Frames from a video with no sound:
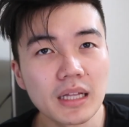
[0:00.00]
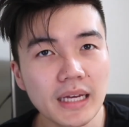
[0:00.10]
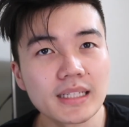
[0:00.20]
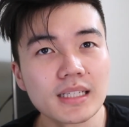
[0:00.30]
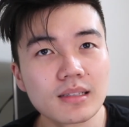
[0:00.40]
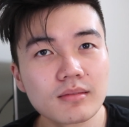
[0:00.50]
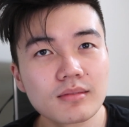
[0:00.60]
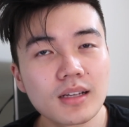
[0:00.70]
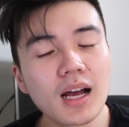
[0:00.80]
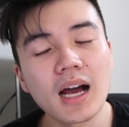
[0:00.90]
liked it.
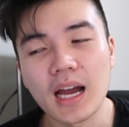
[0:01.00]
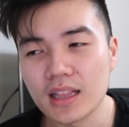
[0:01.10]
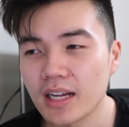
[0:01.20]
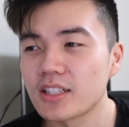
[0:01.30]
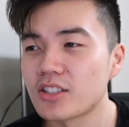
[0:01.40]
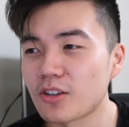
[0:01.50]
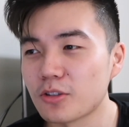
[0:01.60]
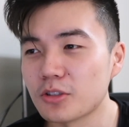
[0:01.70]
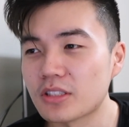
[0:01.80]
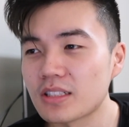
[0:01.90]
I liked
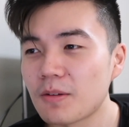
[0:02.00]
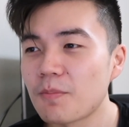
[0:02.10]
Eternals.